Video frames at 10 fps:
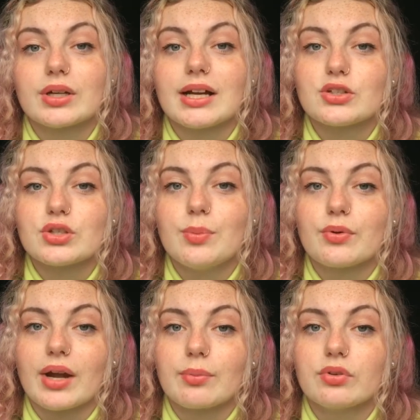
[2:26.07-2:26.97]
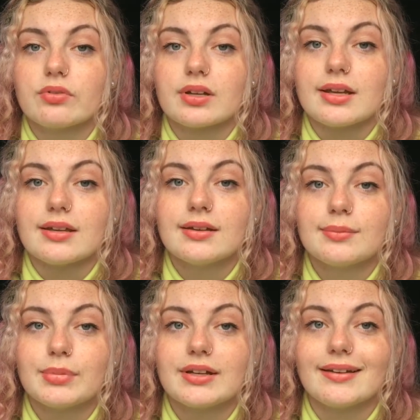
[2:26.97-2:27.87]
I just keep it wrapped overnight
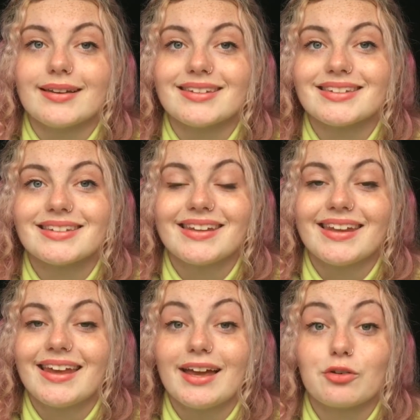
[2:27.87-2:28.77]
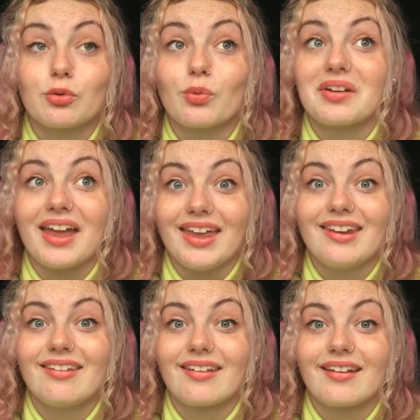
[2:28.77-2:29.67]
because I don't want
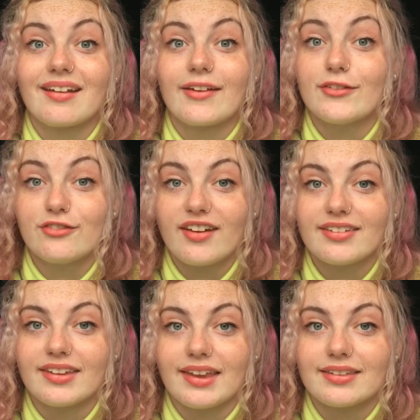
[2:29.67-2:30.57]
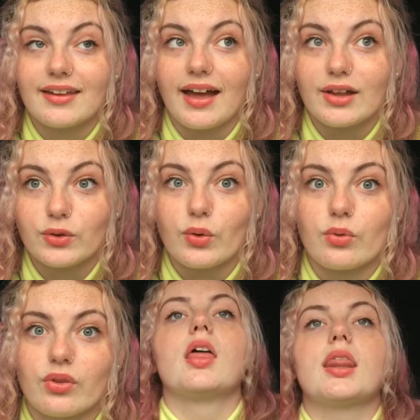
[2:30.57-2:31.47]
anything infecting it at all.
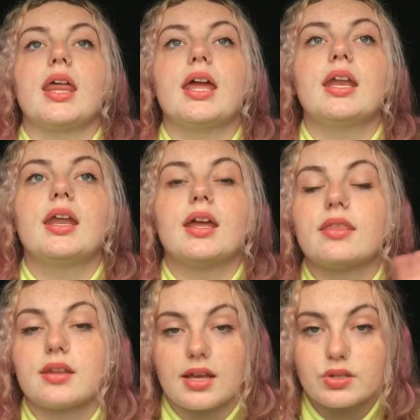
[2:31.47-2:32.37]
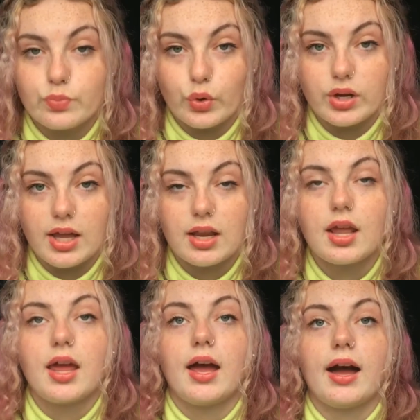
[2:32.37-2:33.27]
Then the next morning
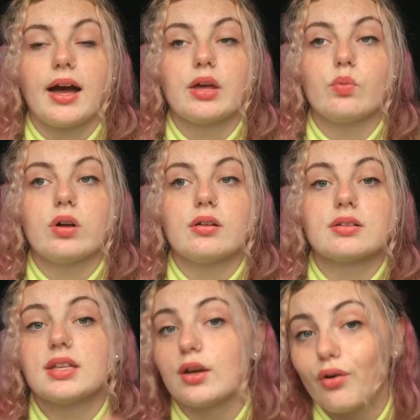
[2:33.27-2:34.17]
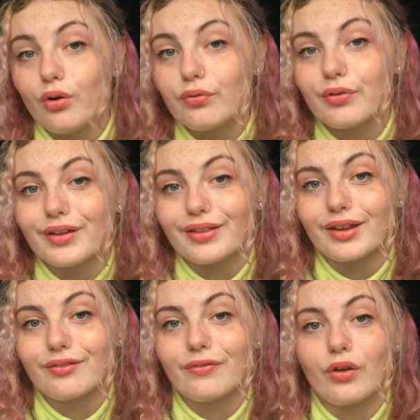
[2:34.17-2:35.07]
I will take off the
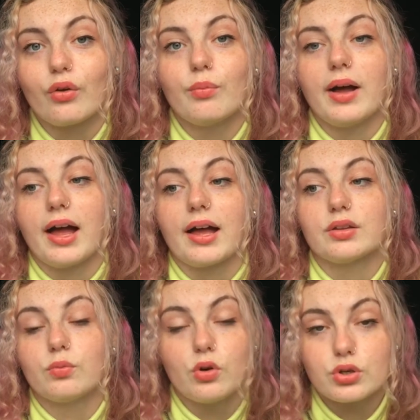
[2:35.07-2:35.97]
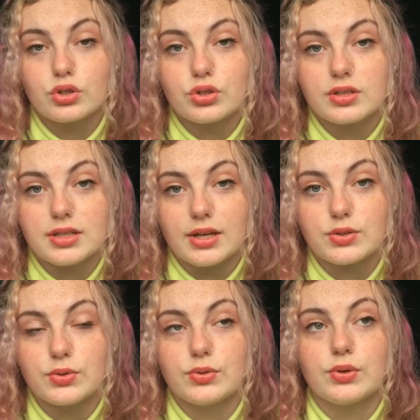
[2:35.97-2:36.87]
cling film and wash the
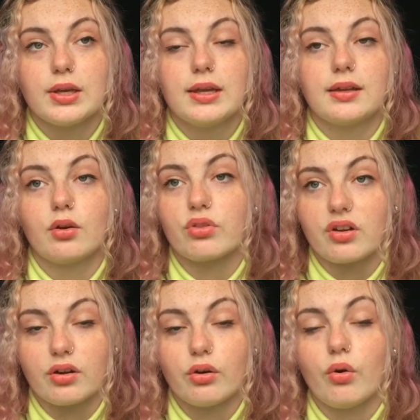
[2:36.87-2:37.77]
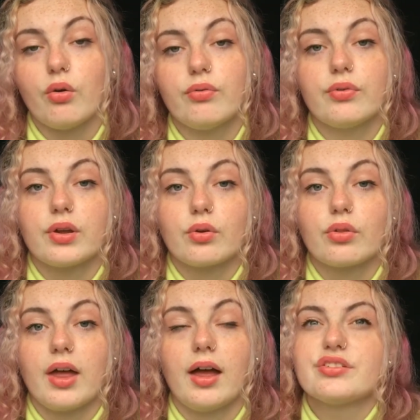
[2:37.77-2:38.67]
tattoo, get all the gunk off and all
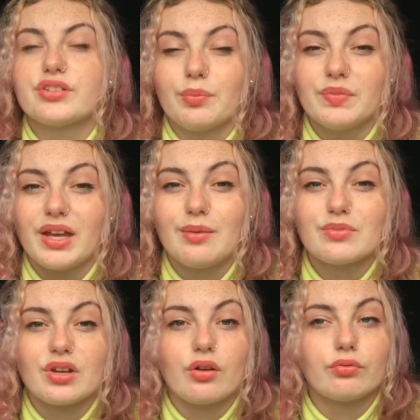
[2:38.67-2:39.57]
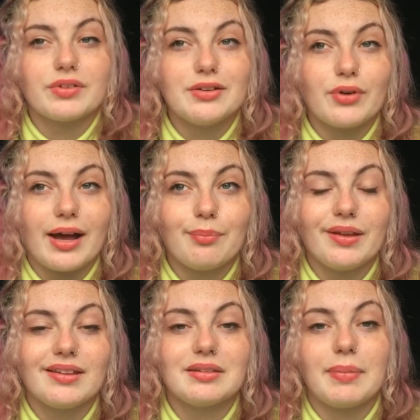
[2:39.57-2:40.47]
that. Sometimes I'll rewrap
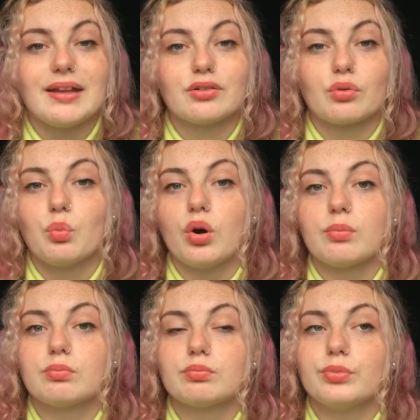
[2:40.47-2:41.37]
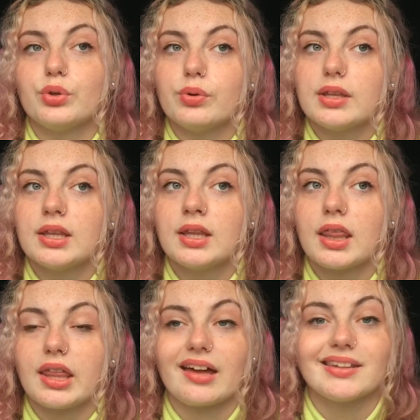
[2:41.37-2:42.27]
it depending on what I'm doing
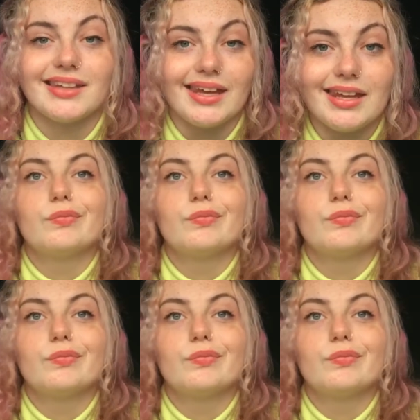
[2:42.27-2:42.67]
that day.